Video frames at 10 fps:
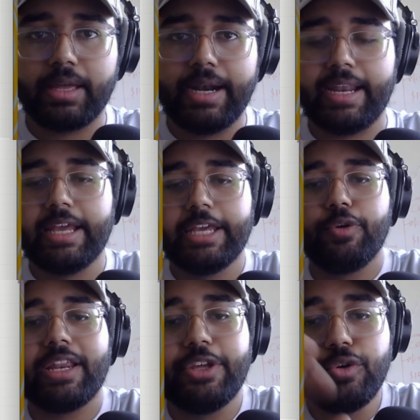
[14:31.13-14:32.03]
right?
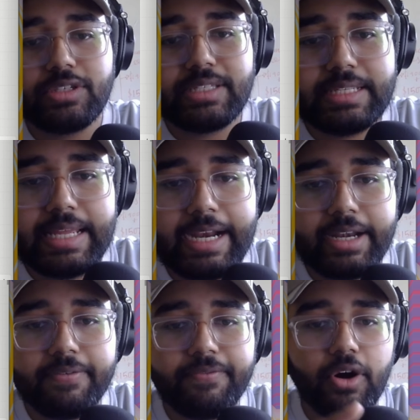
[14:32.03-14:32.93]
You can use
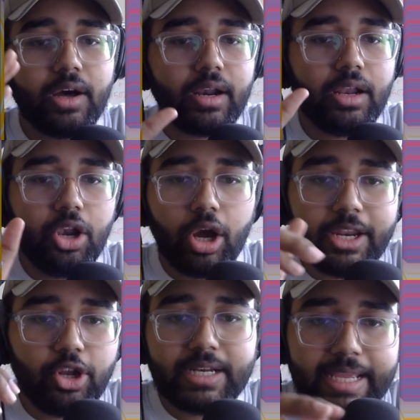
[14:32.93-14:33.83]
it for
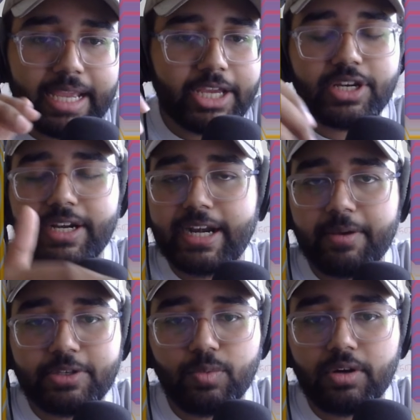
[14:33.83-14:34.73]
login, authentication, and
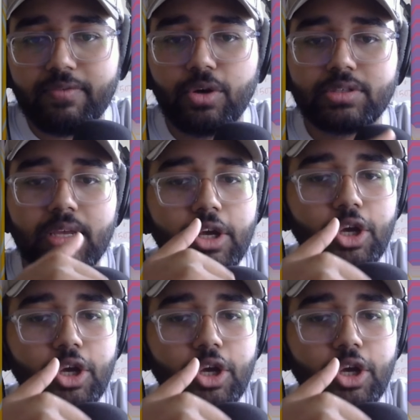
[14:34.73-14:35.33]
database workflows.